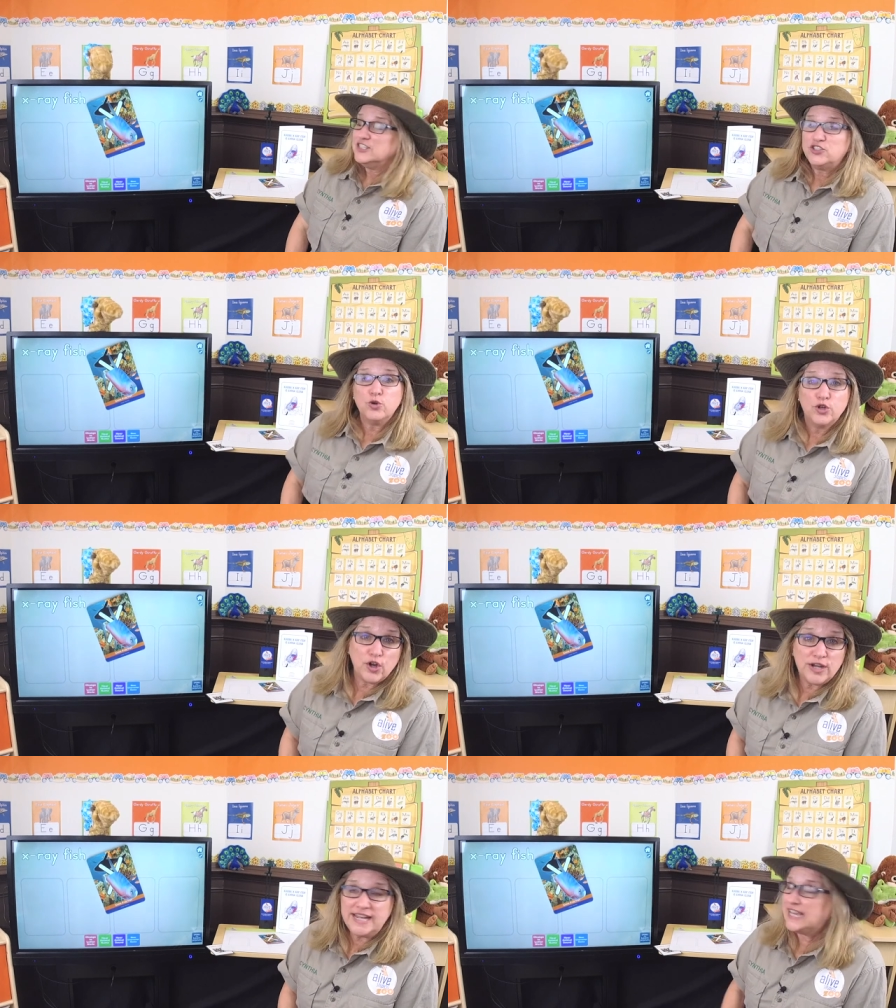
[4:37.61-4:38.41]
So,
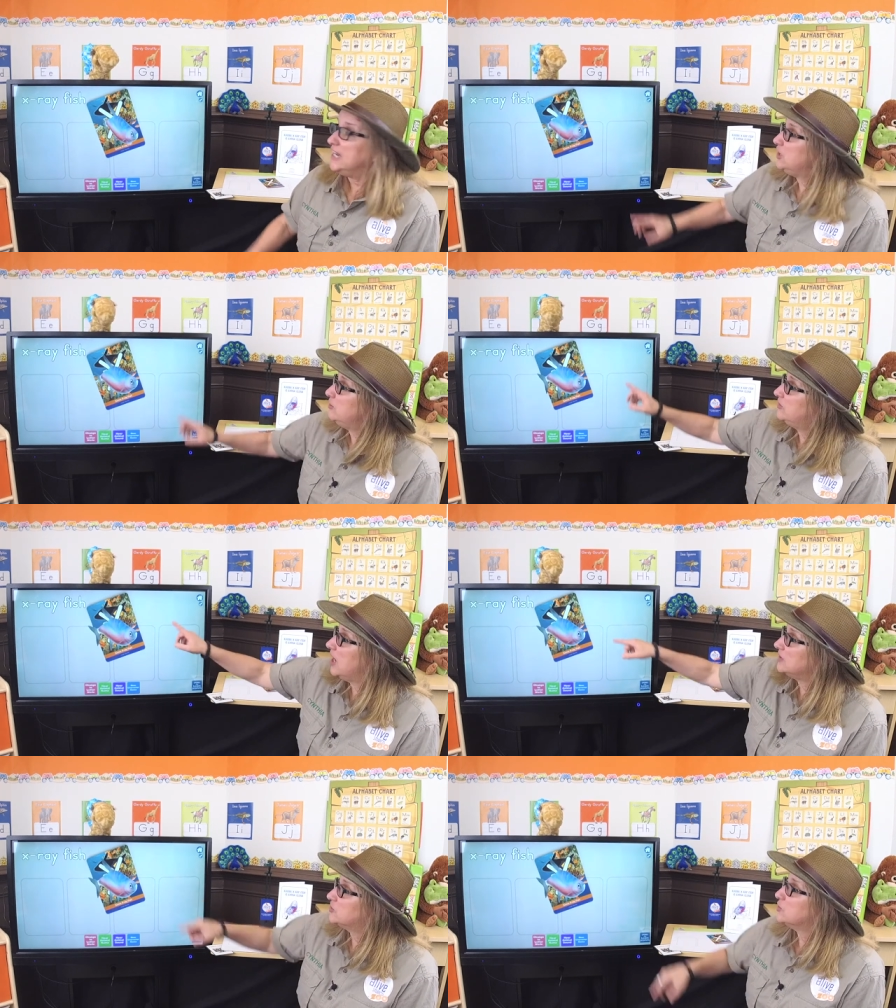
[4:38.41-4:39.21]
Gerdy, can you
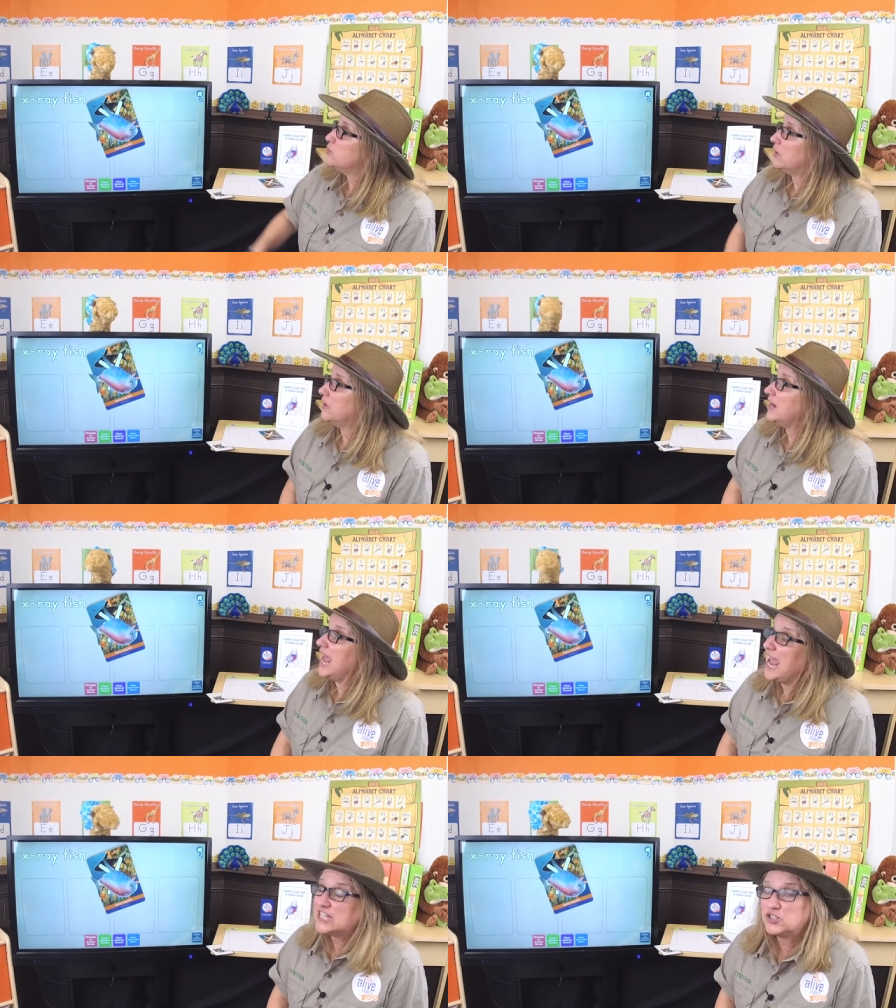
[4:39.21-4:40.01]
touch the word
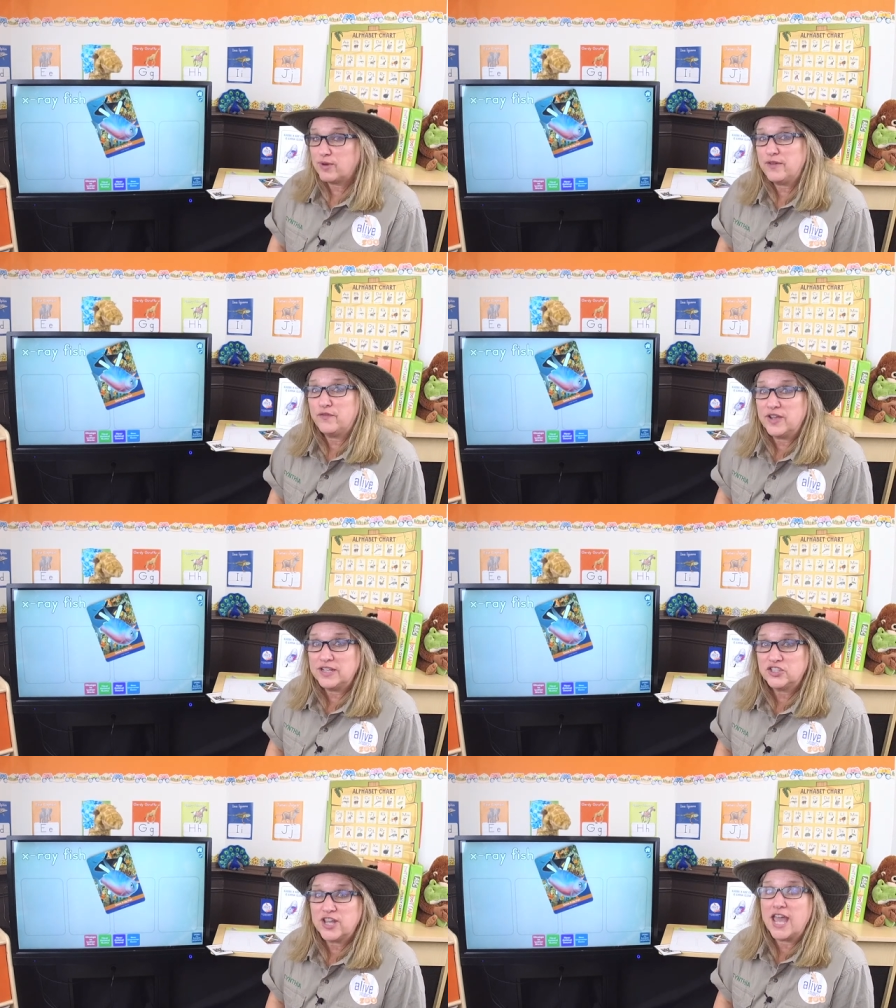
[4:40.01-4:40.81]
x ray
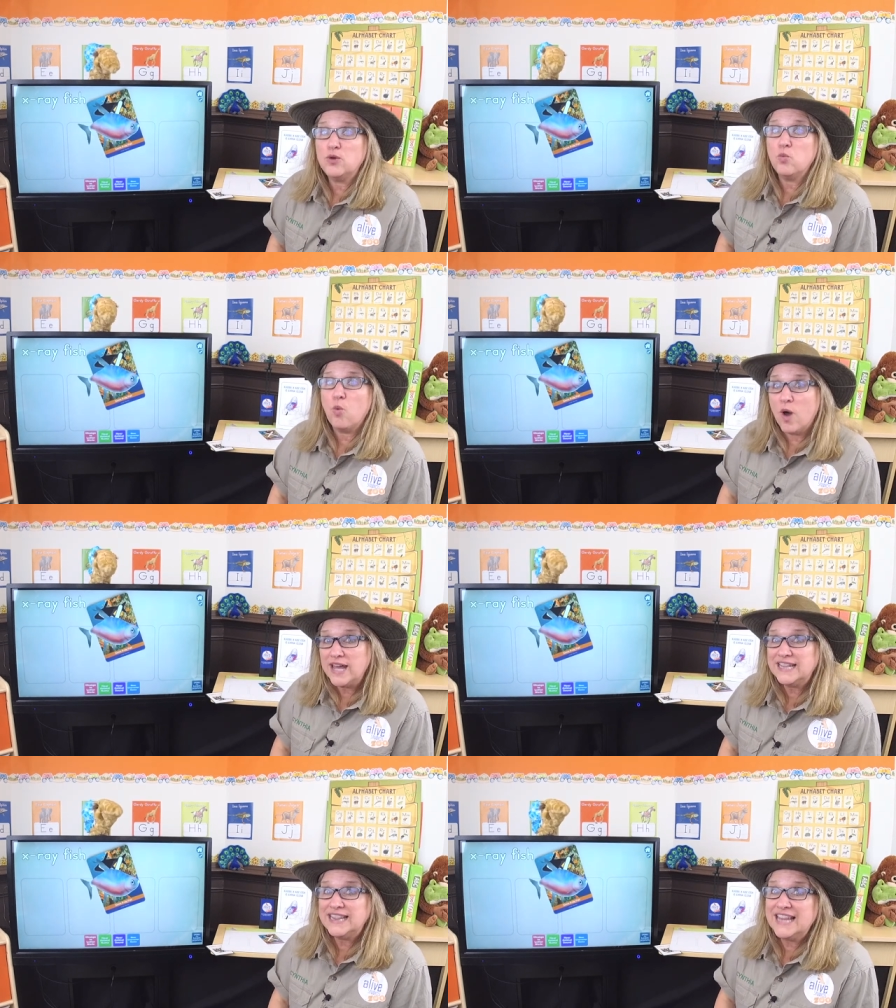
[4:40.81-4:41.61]
fish and
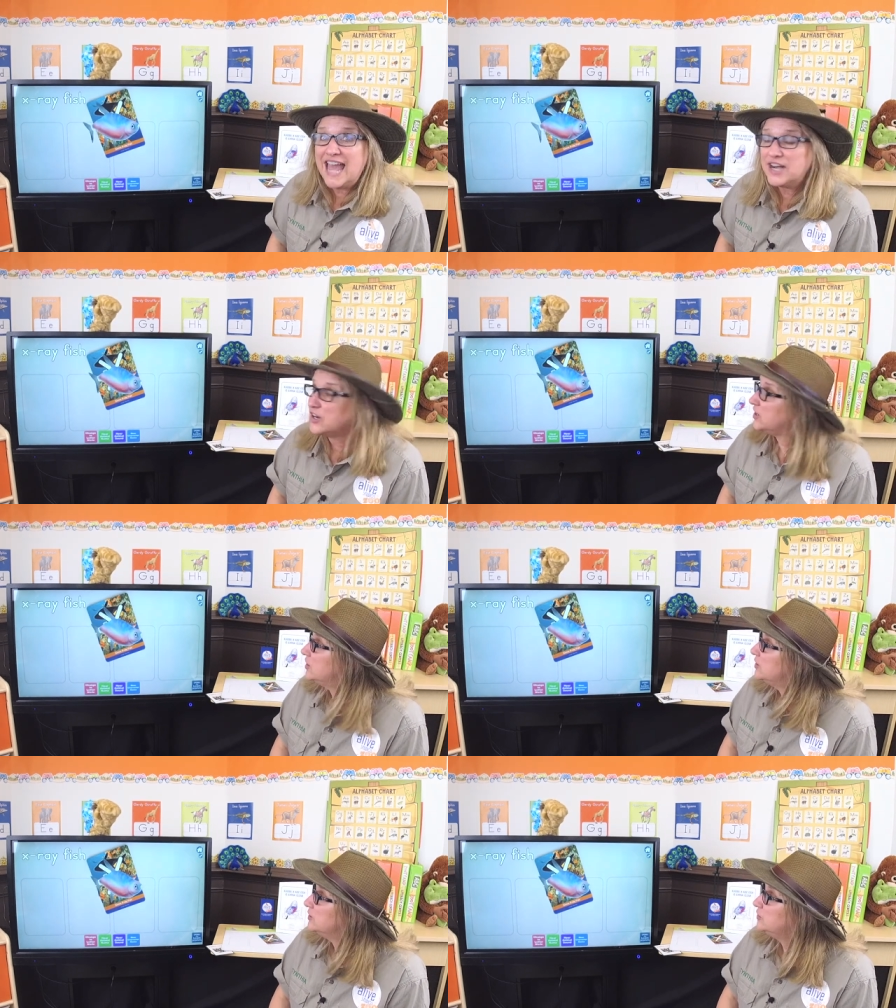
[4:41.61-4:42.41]
what
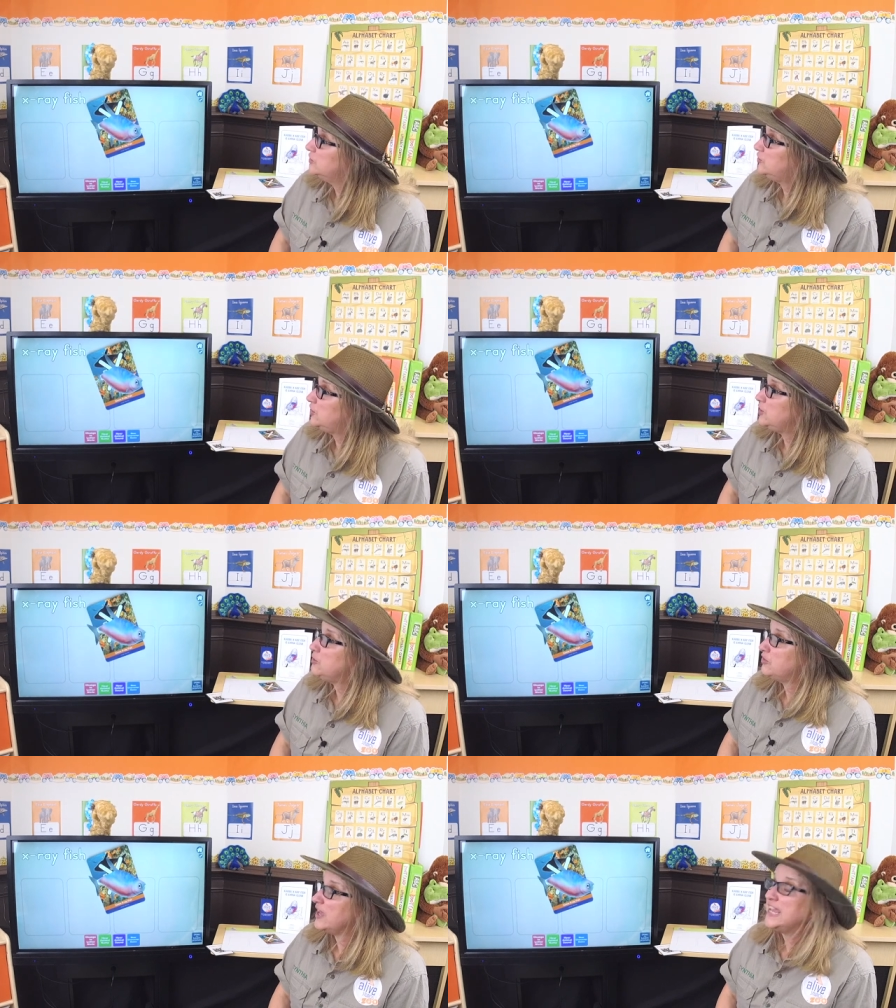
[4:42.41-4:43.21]
letter do
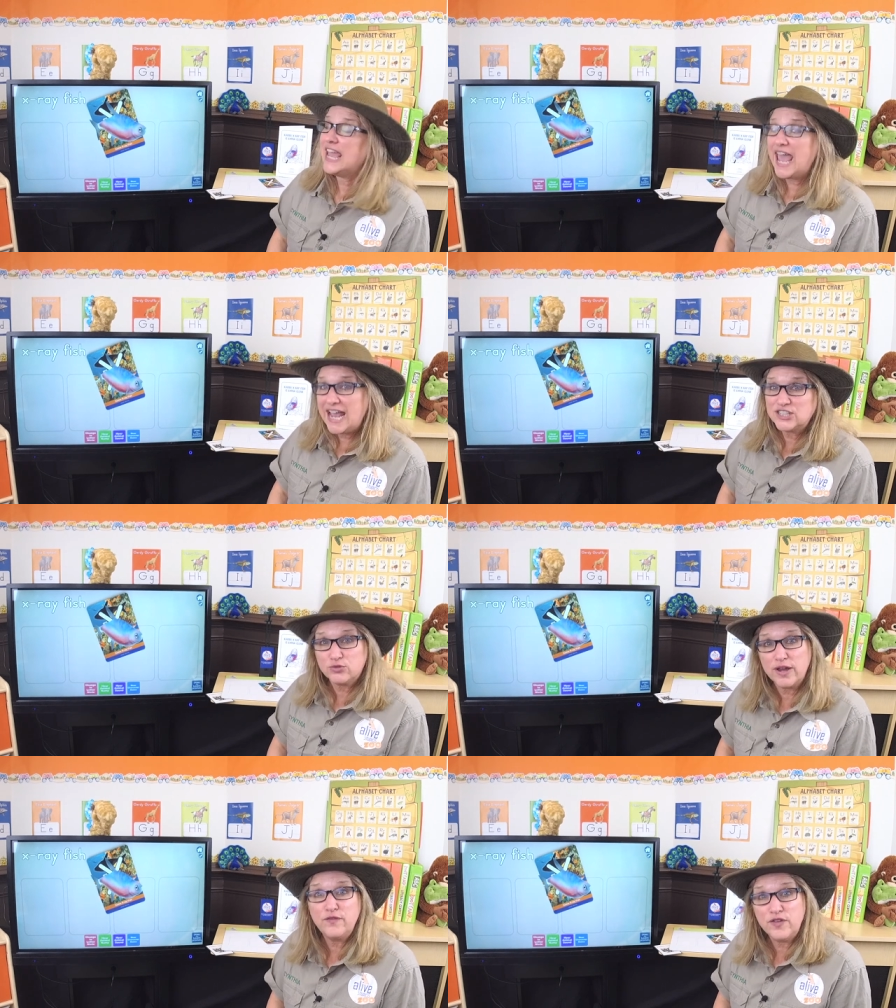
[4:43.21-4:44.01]
you think
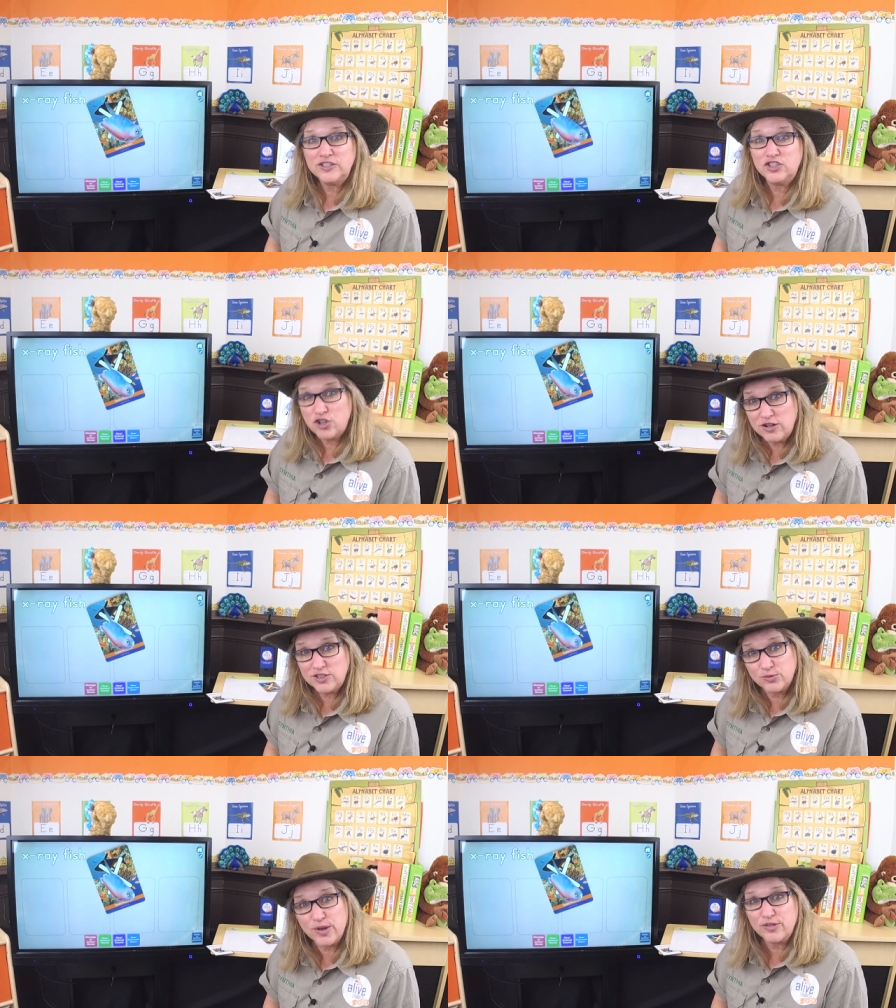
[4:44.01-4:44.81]
x ray fish
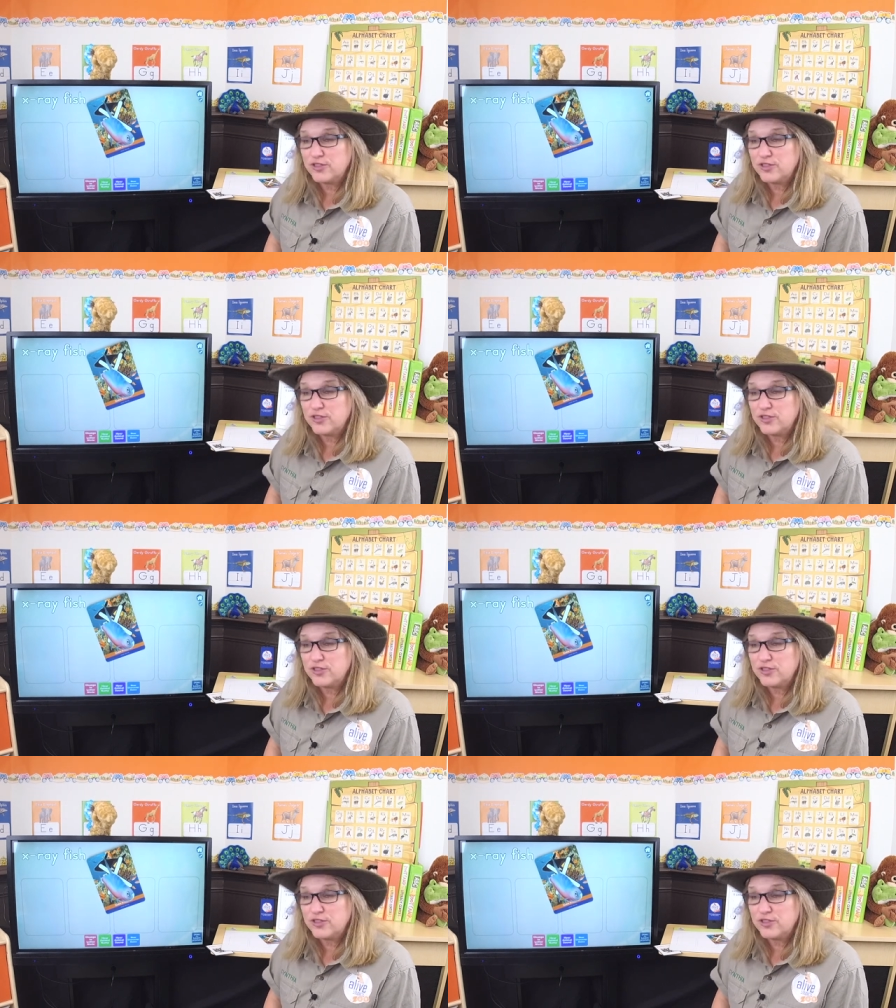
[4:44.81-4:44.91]
starts with?